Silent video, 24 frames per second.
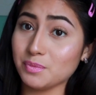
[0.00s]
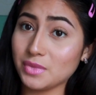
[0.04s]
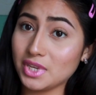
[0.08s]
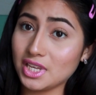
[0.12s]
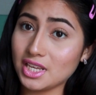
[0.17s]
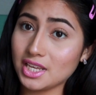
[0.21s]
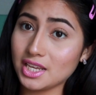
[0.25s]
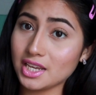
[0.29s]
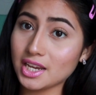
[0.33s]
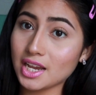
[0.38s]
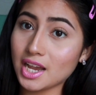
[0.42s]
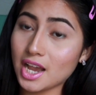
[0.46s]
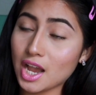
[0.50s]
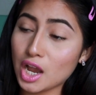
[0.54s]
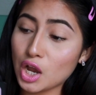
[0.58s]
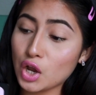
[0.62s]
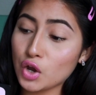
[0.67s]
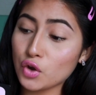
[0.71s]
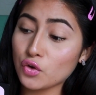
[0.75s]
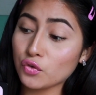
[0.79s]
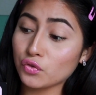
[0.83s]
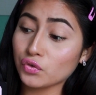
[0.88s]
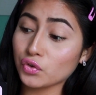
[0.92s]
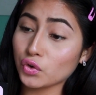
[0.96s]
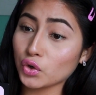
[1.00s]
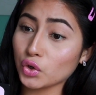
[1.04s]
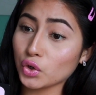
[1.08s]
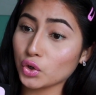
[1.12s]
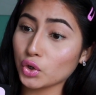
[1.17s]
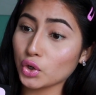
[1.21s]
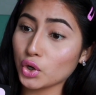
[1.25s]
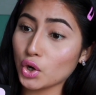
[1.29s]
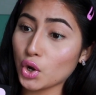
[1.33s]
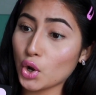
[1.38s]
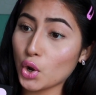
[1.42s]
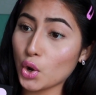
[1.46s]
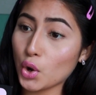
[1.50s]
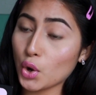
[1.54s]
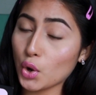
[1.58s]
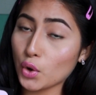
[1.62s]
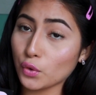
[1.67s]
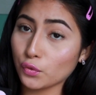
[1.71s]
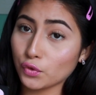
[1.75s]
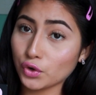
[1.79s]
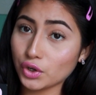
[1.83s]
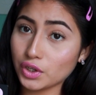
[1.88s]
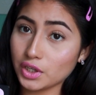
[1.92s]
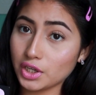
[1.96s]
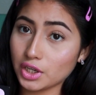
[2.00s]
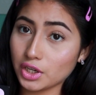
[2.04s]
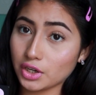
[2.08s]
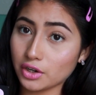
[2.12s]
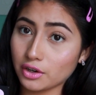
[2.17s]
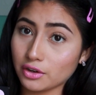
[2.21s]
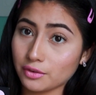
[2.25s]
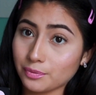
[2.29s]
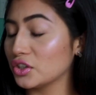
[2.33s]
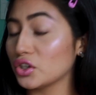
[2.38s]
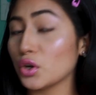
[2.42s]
me for over a year.